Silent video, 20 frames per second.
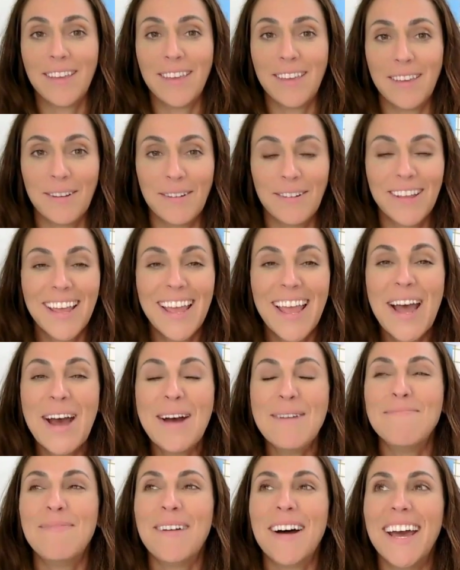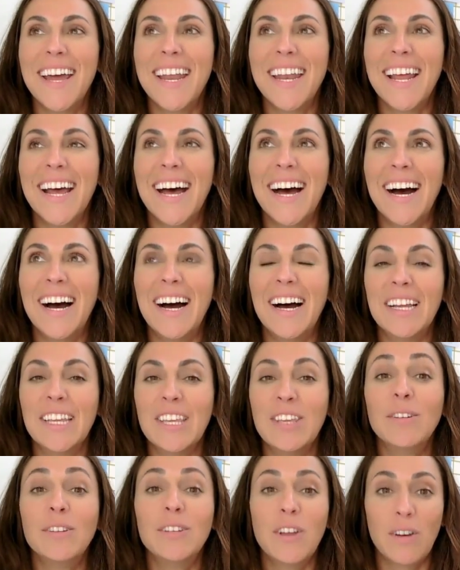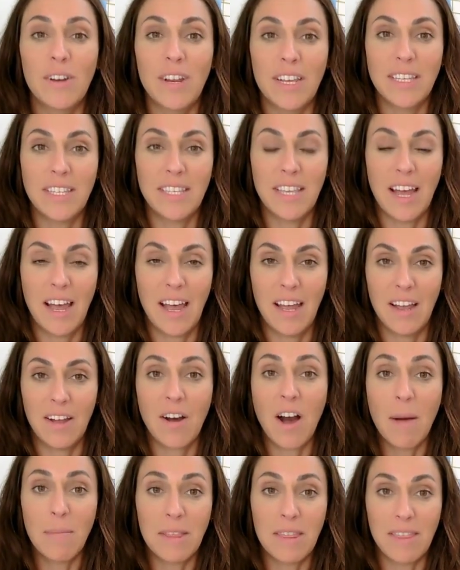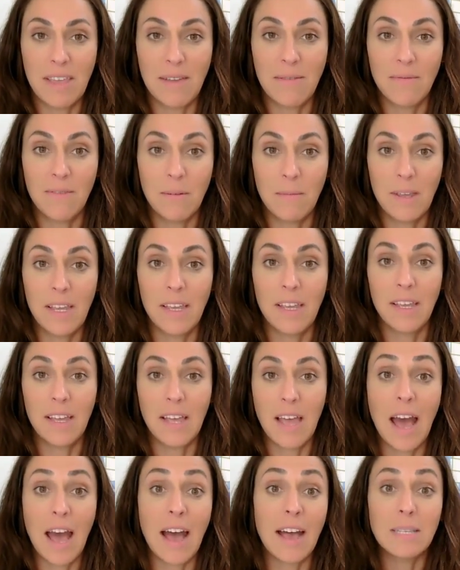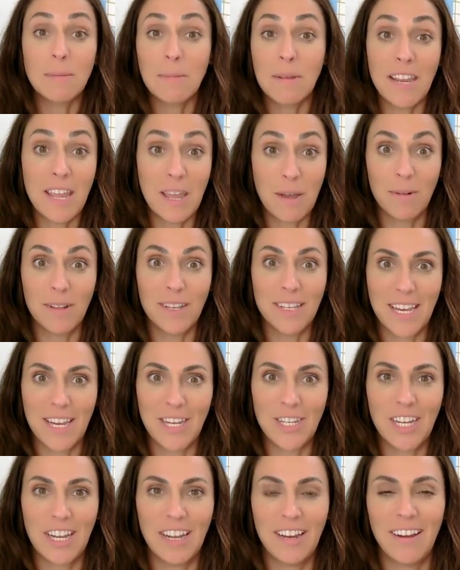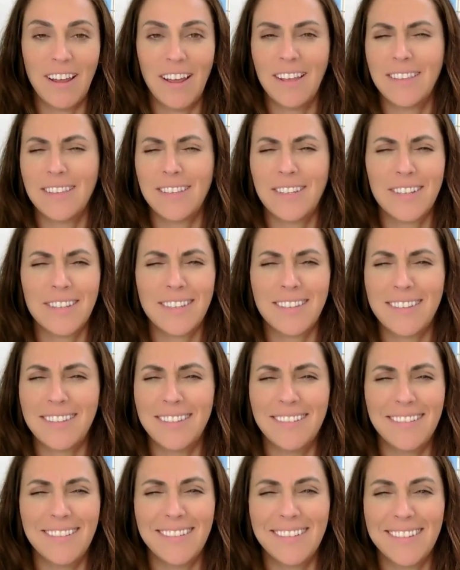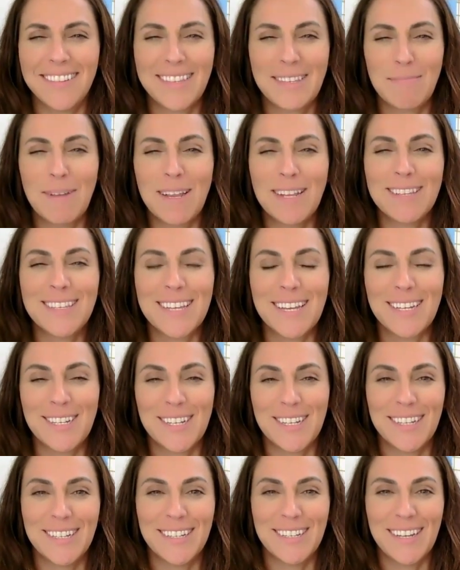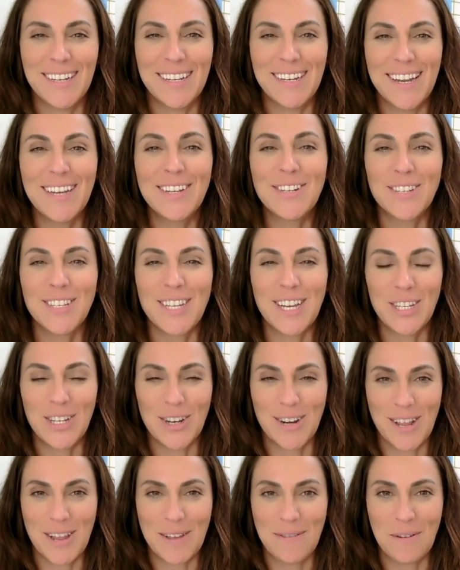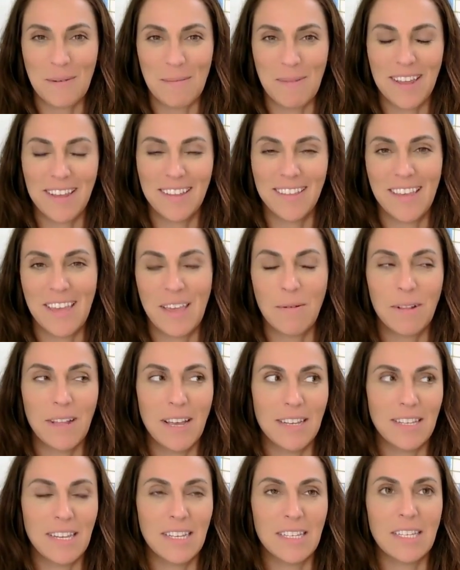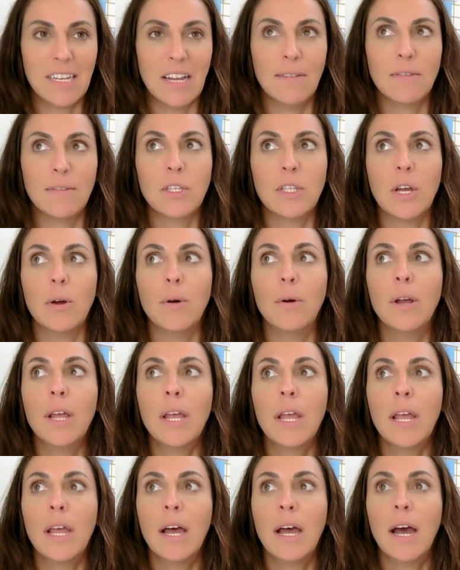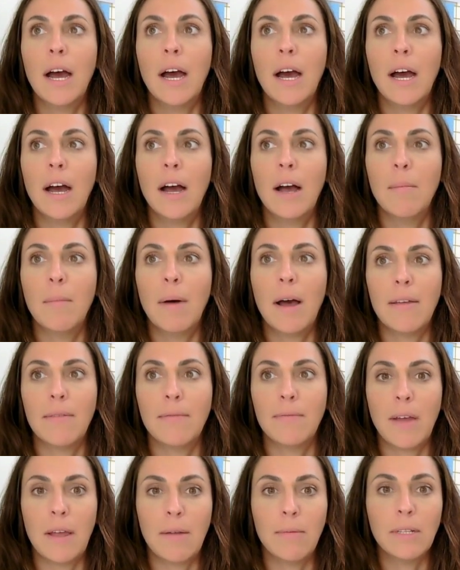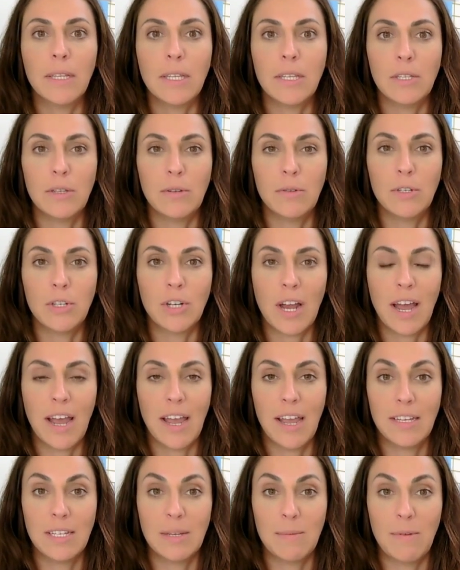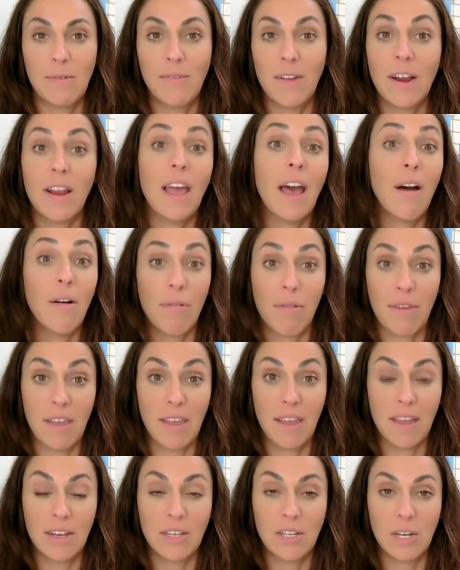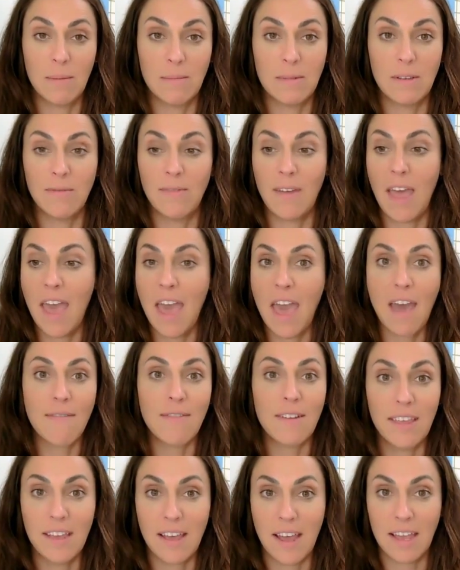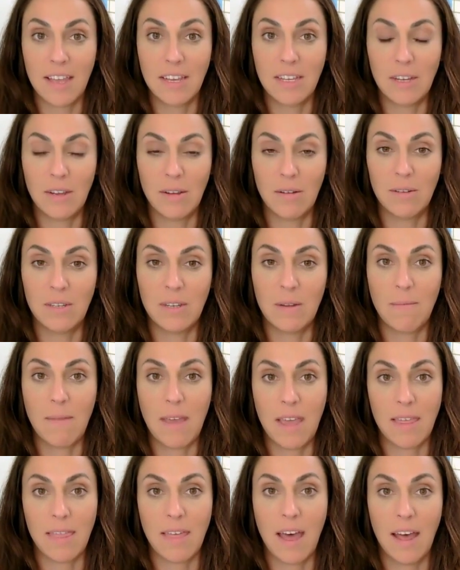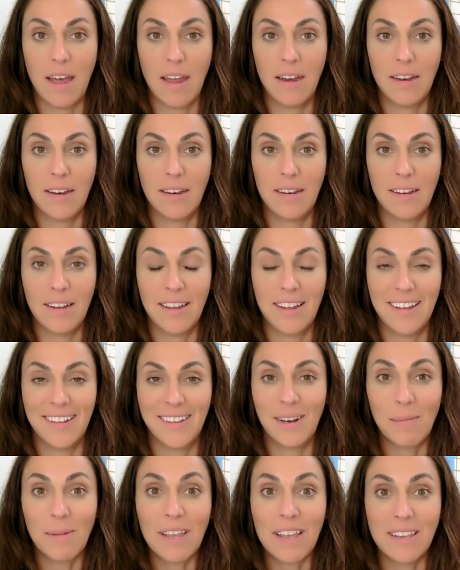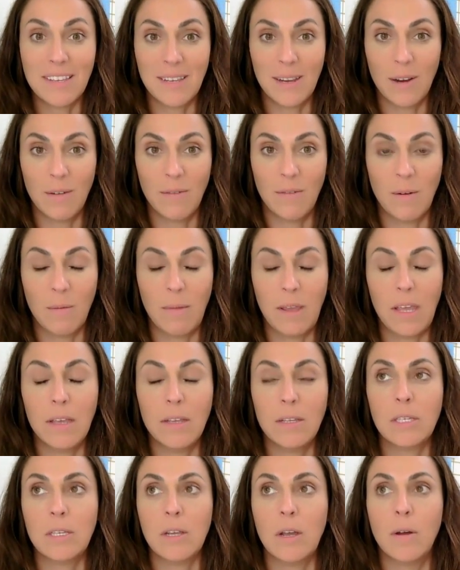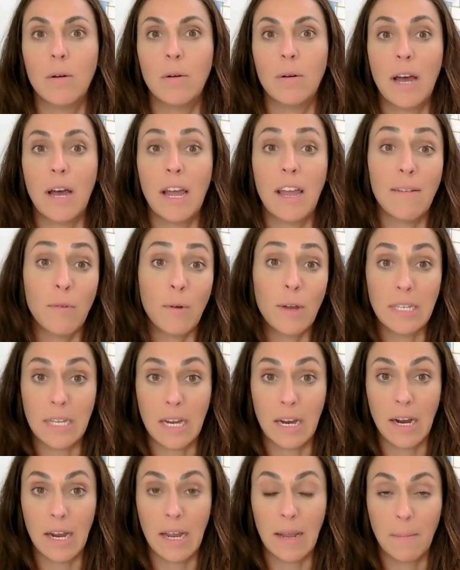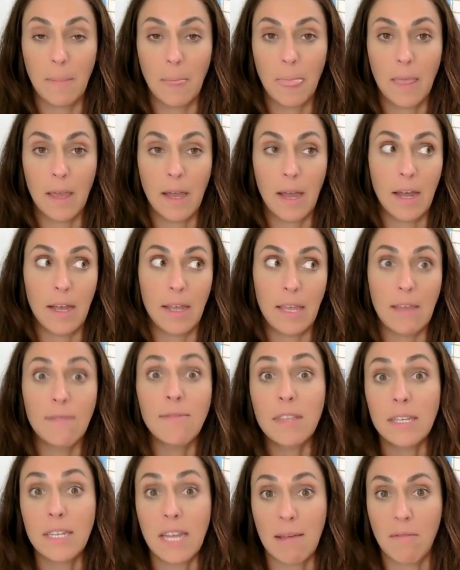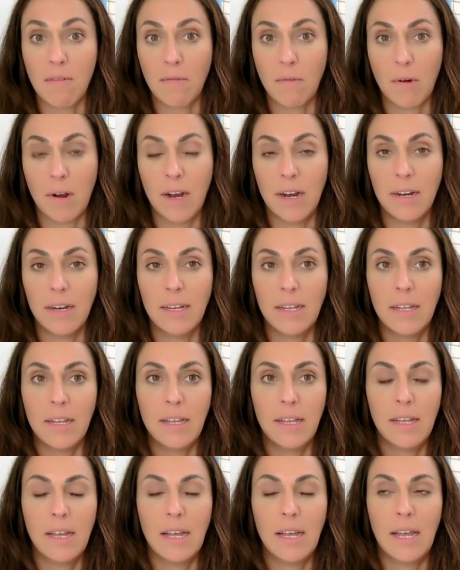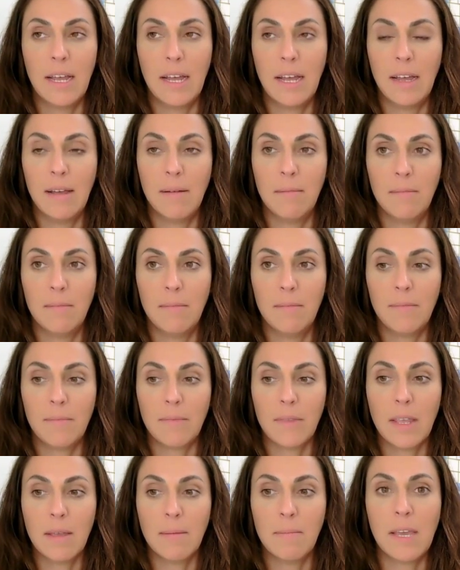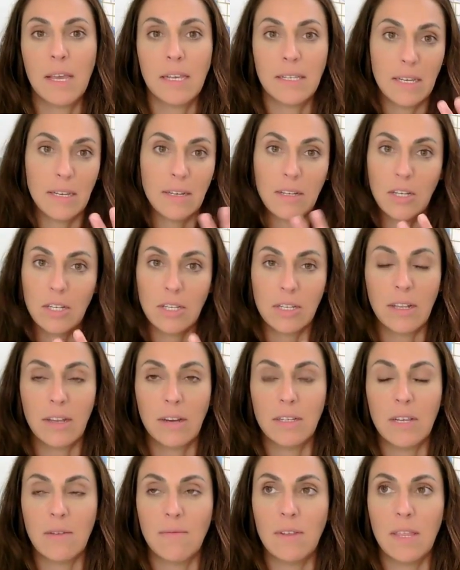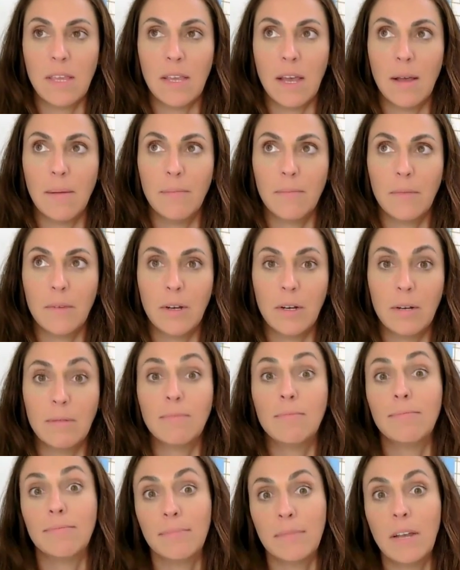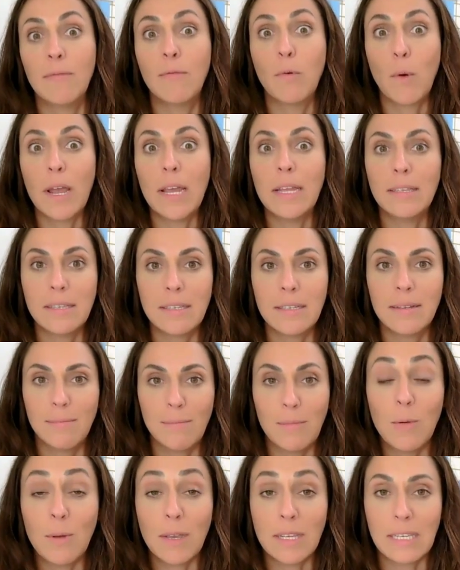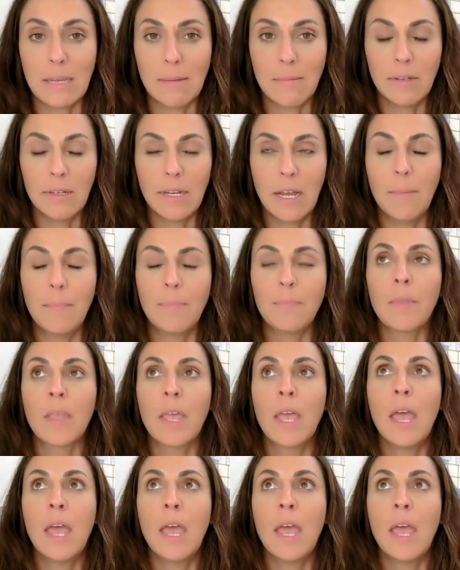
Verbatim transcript: lucky you. But uh, you'll notice that a common theme for me has been equalization. It's just, it's been such a, an interesting journey for me, the equalizing stuff. So um, I I really do try to be very healthy in terms of everything I can do to make that a little bit easier for me. So I avoid dairy uh, even the day before um, because it just clears everything up or avoids mucusy buildup.